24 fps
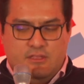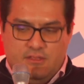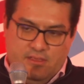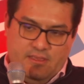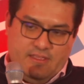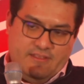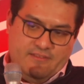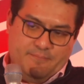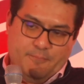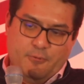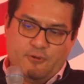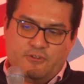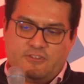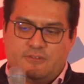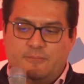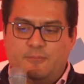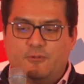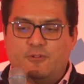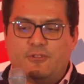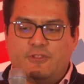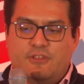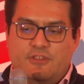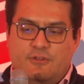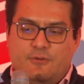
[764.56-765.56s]
it's
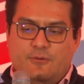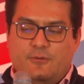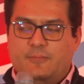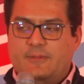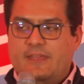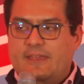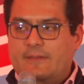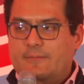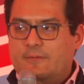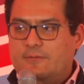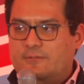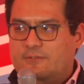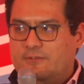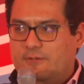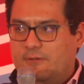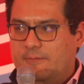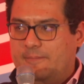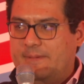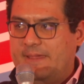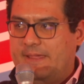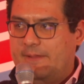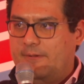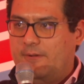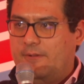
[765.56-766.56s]
possible that you will be able to
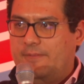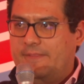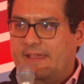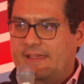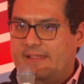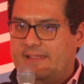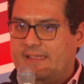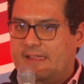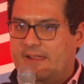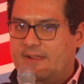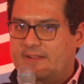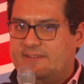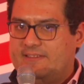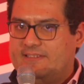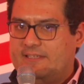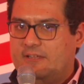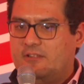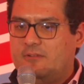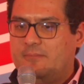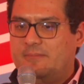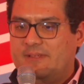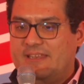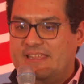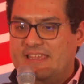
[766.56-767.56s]
appear on that
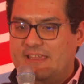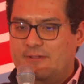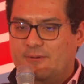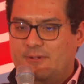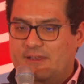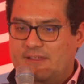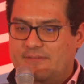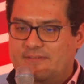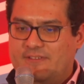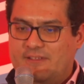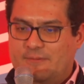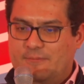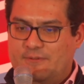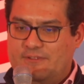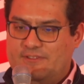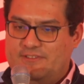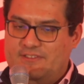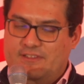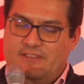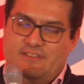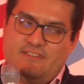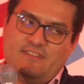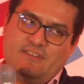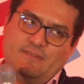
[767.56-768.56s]
carousel, but equally, if someone's
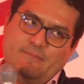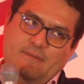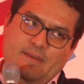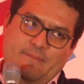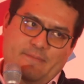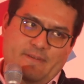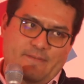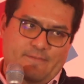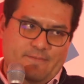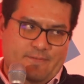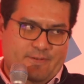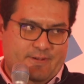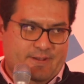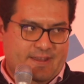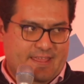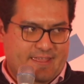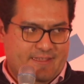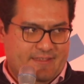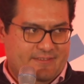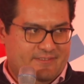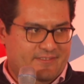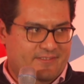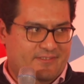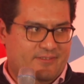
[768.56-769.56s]
searching maybe for an
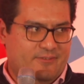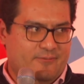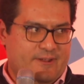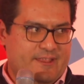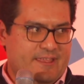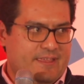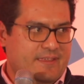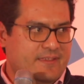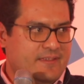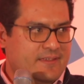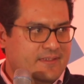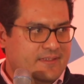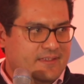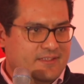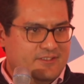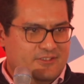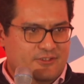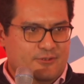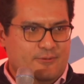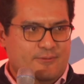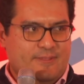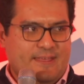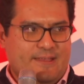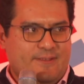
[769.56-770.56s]
X3
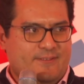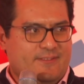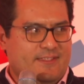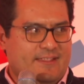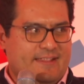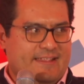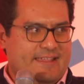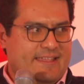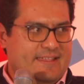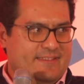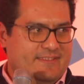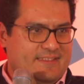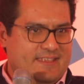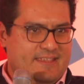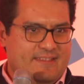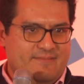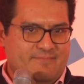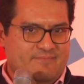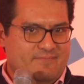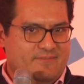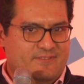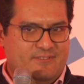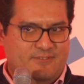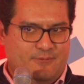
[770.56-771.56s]

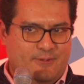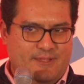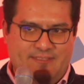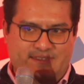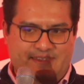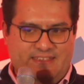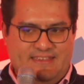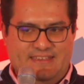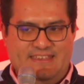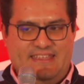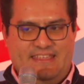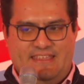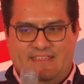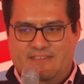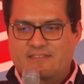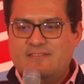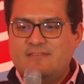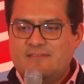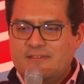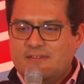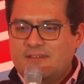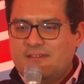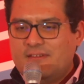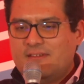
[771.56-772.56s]
2018 20D,
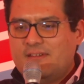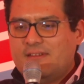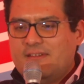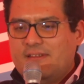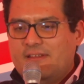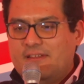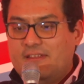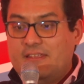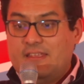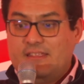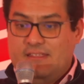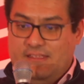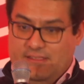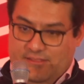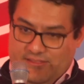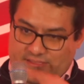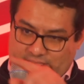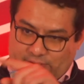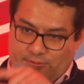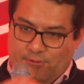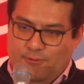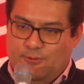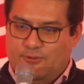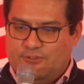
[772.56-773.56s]

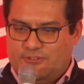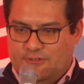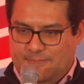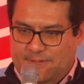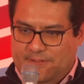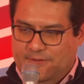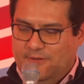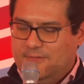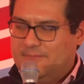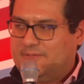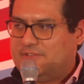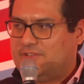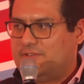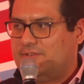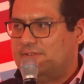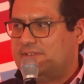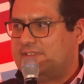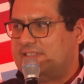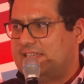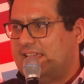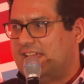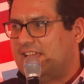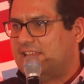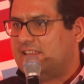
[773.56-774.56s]
there will also be an
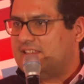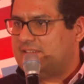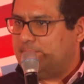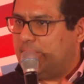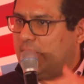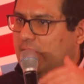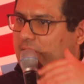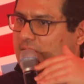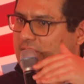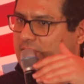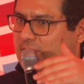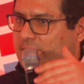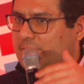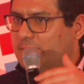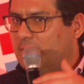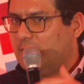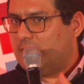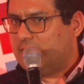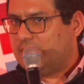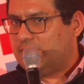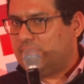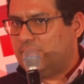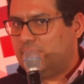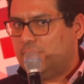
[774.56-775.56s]
opportunity. And as part of
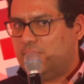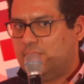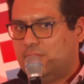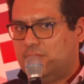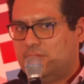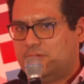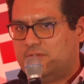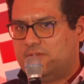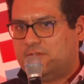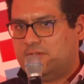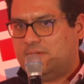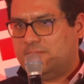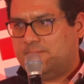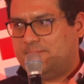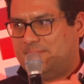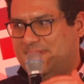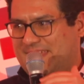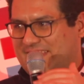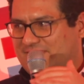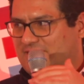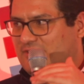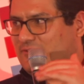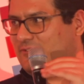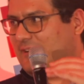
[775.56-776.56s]
what Google's
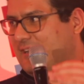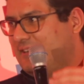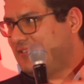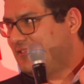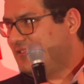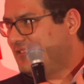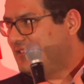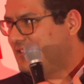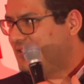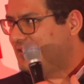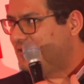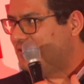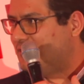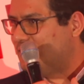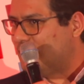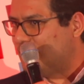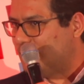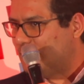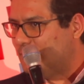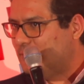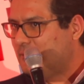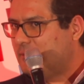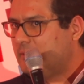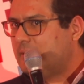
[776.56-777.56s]
bid strategies
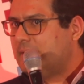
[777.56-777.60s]
do,